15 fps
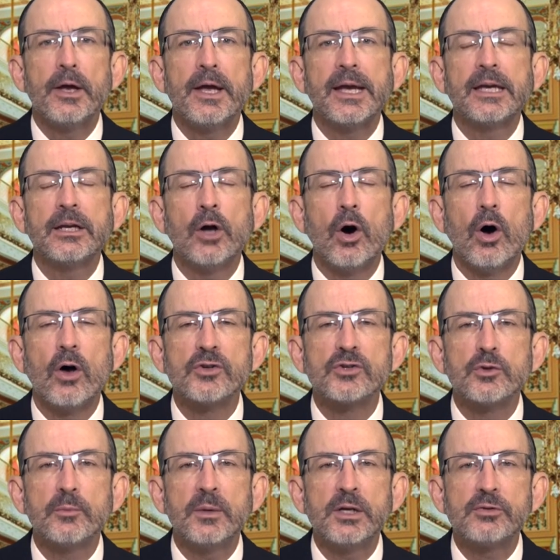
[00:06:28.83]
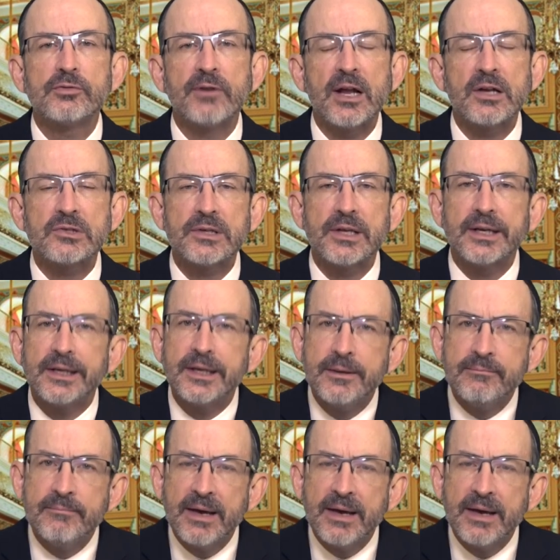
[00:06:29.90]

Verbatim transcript: It can also be translated in